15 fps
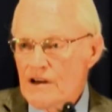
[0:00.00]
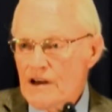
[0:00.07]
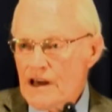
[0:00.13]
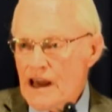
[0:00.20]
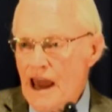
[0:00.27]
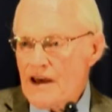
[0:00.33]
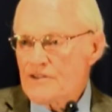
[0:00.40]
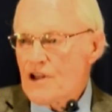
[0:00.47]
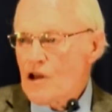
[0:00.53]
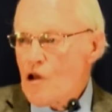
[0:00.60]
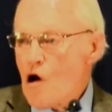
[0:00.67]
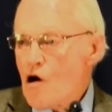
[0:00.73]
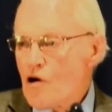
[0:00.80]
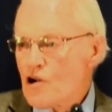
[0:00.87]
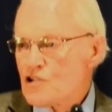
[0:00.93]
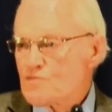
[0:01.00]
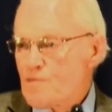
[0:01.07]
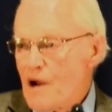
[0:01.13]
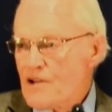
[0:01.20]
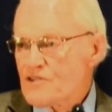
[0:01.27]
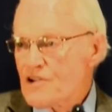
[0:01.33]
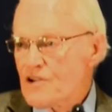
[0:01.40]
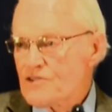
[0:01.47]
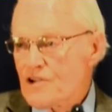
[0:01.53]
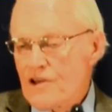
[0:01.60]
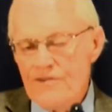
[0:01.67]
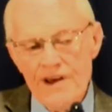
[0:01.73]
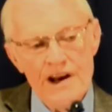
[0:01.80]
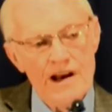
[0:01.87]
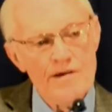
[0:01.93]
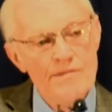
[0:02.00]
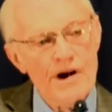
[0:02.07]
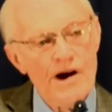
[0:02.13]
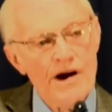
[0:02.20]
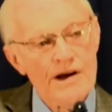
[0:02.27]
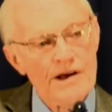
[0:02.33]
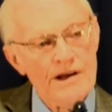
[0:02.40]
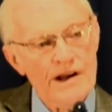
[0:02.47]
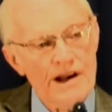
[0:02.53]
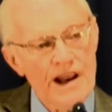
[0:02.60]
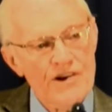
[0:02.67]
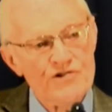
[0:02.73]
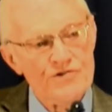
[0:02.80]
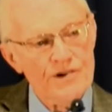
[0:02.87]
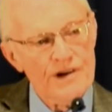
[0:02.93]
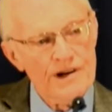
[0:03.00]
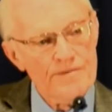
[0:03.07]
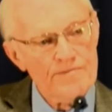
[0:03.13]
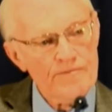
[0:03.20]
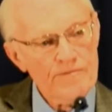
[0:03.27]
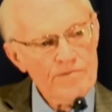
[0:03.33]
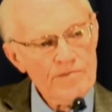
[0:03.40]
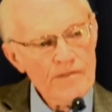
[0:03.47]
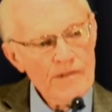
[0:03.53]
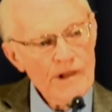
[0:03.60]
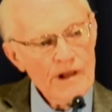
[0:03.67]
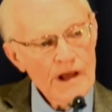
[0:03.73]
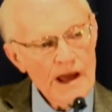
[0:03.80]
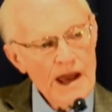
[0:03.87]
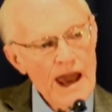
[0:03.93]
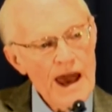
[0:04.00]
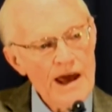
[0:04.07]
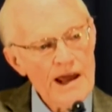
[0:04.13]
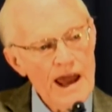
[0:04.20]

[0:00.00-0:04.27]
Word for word: He had the longest presidency of any American in history. He, had,